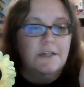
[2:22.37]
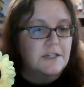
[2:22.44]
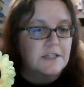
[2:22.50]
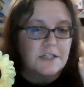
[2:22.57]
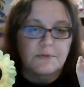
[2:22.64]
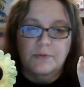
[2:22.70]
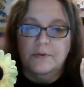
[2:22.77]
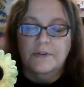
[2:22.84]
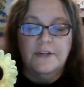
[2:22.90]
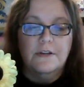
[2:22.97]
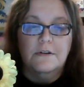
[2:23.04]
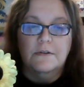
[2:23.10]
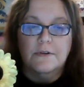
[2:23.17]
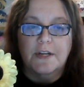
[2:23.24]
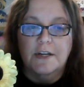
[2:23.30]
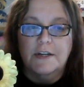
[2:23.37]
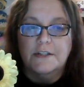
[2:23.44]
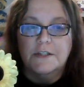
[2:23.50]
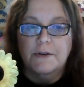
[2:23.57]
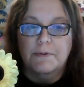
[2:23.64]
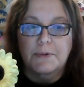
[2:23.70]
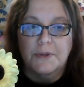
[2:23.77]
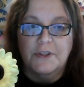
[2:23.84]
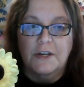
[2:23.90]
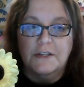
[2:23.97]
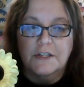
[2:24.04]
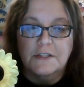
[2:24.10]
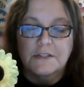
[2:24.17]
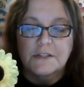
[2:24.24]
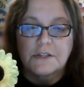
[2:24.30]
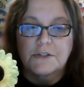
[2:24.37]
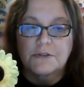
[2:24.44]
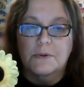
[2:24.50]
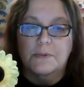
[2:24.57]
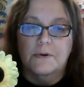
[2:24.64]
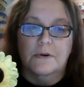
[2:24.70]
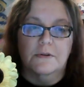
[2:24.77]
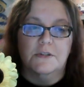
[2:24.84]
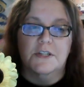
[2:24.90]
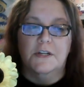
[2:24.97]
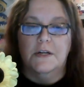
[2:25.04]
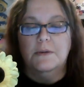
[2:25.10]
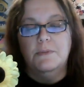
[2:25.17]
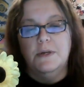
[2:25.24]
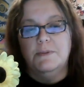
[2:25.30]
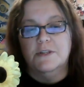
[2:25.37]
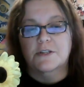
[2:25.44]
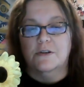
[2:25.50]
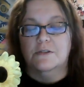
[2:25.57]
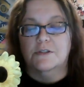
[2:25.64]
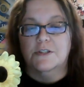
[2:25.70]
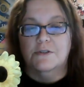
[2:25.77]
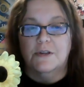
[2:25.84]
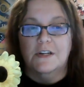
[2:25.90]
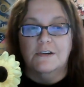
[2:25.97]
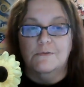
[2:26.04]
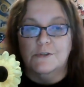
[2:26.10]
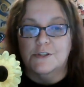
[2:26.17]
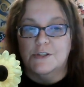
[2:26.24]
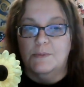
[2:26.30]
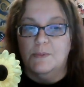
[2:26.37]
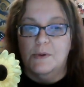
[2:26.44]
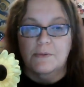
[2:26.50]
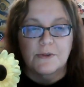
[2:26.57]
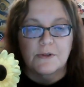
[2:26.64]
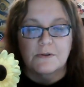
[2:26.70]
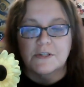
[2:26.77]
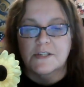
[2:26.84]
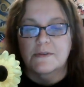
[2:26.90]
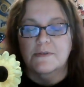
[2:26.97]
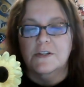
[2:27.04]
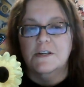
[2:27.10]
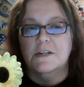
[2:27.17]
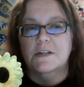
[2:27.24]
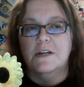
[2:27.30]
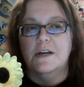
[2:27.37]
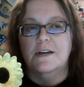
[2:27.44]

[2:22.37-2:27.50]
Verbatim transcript: it's fully okay to fit that in to do a part time, maybe start doing it once a month or something.